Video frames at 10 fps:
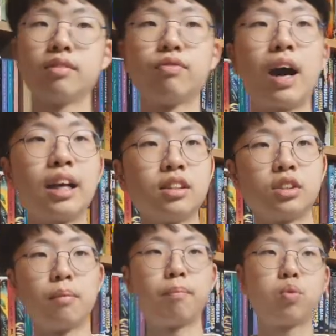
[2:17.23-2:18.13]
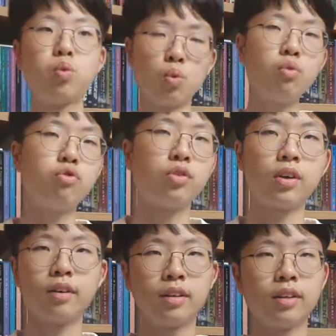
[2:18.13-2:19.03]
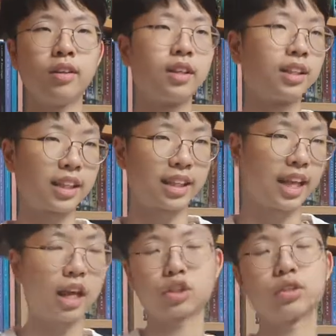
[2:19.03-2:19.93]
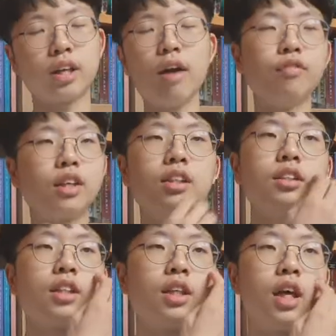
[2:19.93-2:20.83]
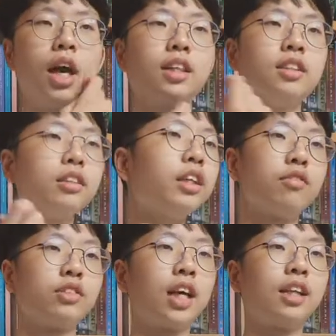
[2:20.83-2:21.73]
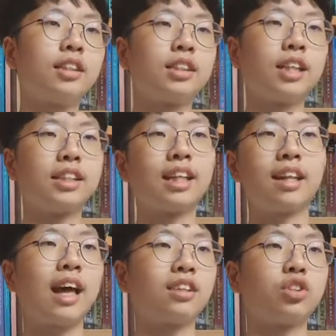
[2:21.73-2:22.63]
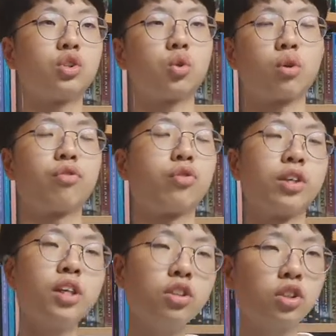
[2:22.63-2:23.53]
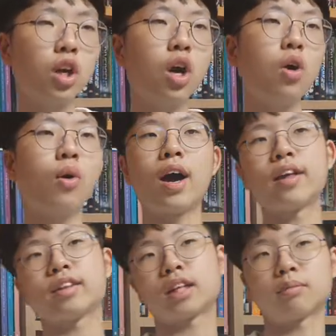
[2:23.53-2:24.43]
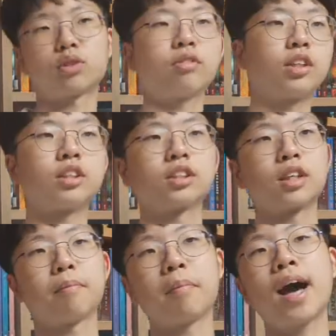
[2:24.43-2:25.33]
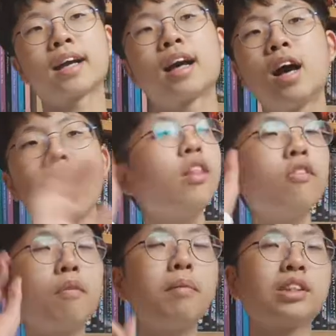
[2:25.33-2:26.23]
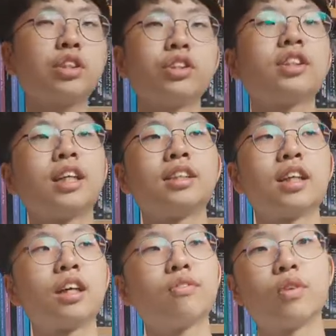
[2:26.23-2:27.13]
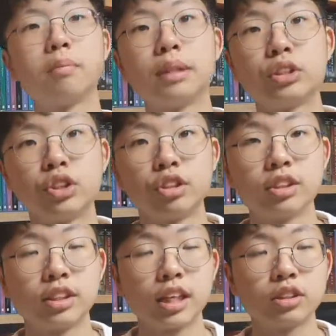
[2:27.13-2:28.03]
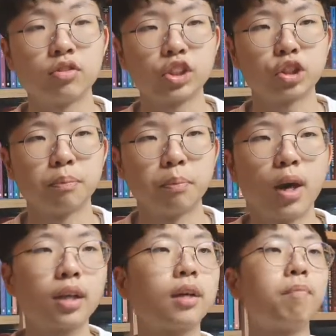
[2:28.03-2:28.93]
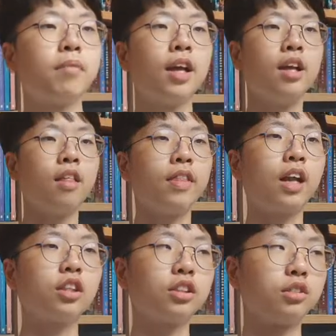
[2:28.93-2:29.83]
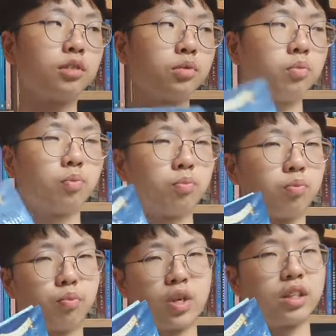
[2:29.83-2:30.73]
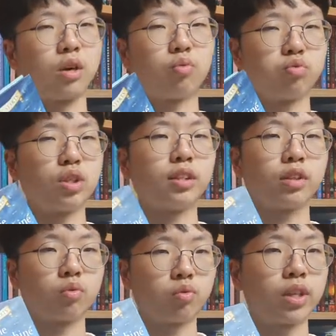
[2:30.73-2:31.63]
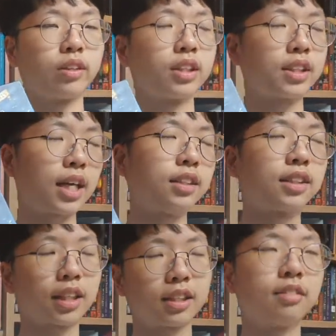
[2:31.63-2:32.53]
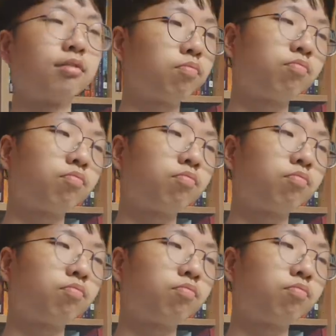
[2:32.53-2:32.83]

find some proof, get actual evidence, and he leaves, and it says that that is the story of three years ago, and the time traveler doesn't come back. Another mysterious ending for a mysterious science fiction book. That is re- the really, really 10 second